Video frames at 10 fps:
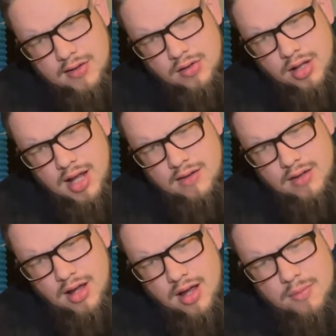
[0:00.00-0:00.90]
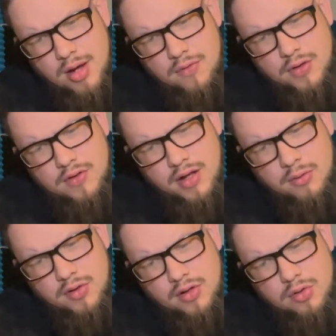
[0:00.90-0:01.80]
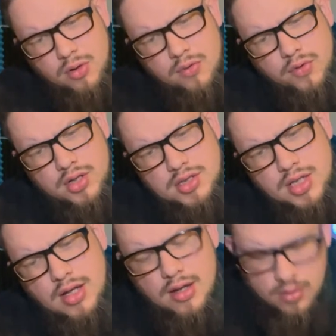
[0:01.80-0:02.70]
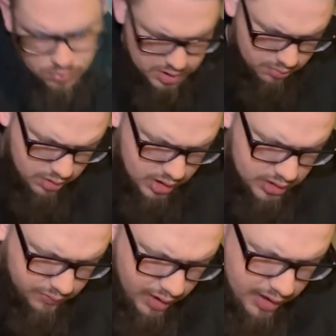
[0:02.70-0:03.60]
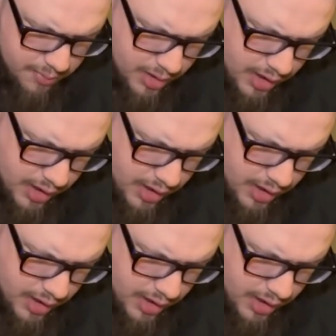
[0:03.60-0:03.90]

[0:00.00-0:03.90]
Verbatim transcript: So the last time I filled this out was on the 21st, which was Friday, my